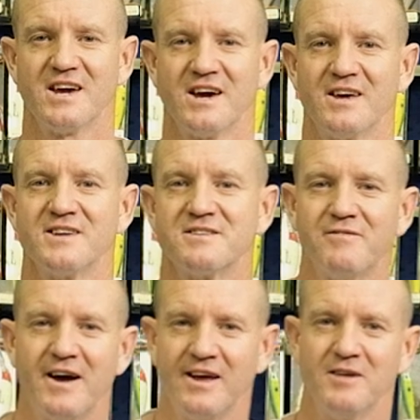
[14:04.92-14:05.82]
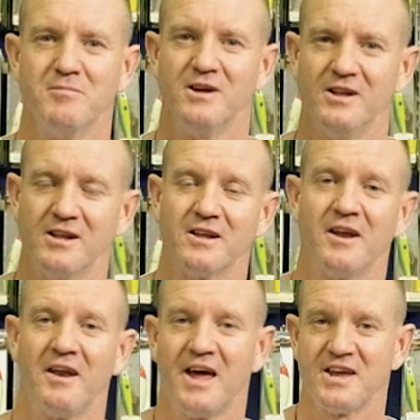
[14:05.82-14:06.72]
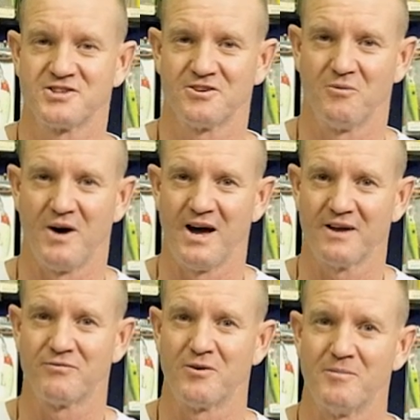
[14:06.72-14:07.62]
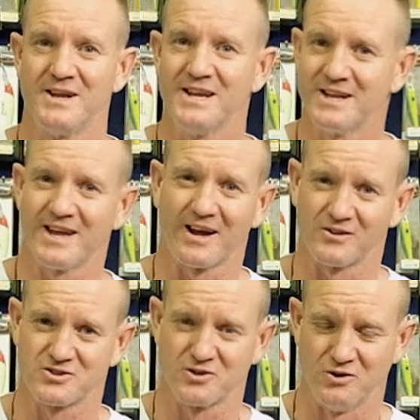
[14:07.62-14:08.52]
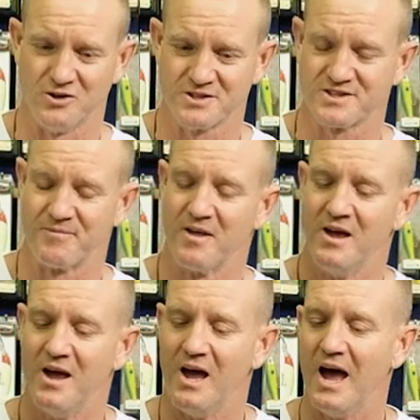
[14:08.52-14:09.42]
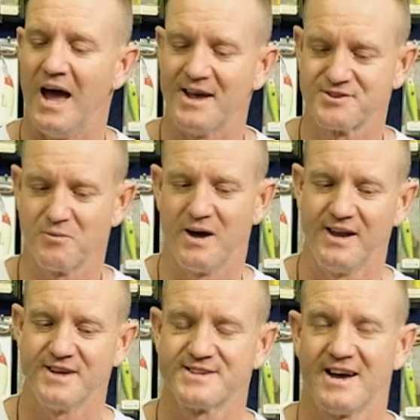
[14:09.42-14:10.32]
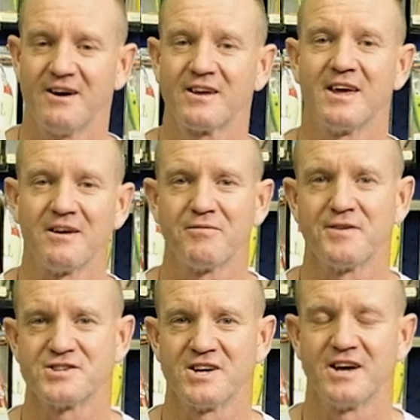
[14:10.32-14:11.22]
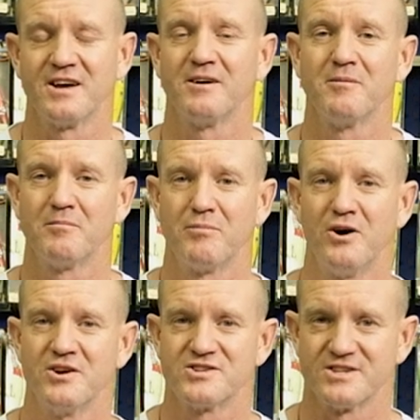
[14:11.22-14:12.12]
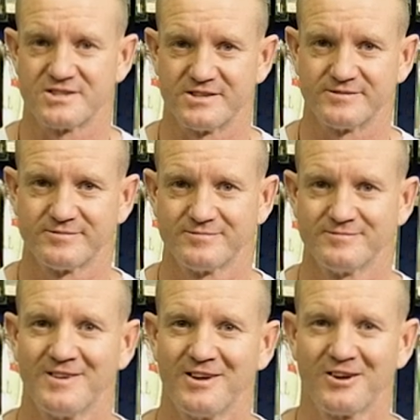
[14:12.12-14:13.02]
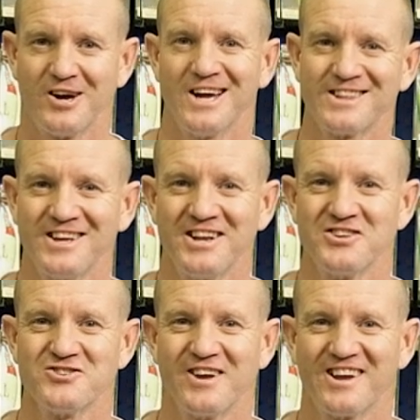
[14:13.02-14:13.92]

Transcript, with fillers: here is available nationwide from leading tackle stores, as well as our Kingfisher branches. Go out there and enjoy,